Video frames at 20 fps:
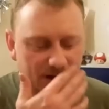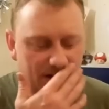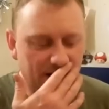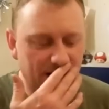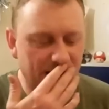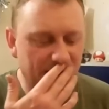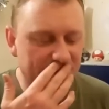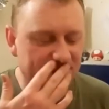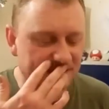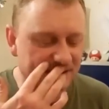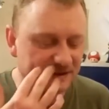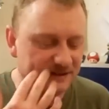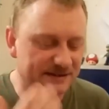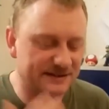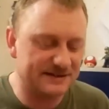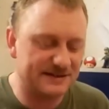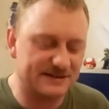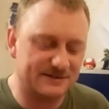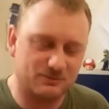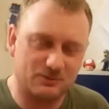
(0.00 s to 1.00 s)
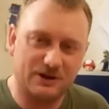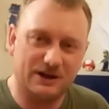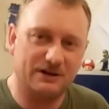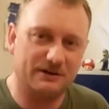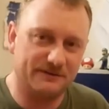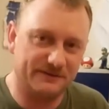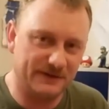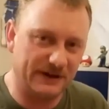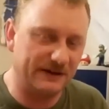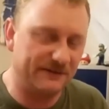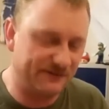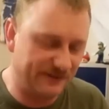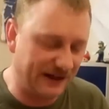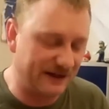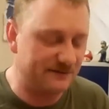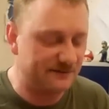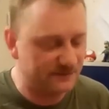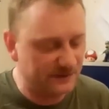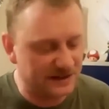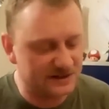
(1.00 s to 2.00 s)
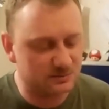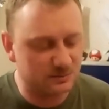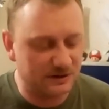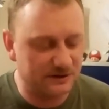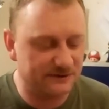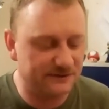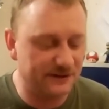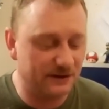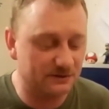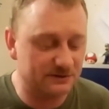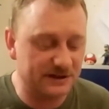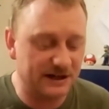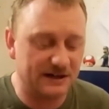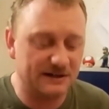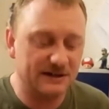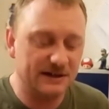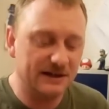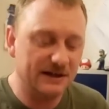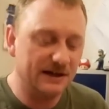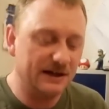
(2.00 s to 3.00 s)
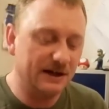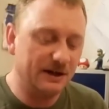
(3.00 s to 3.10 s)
I think this is where that's where it fell down.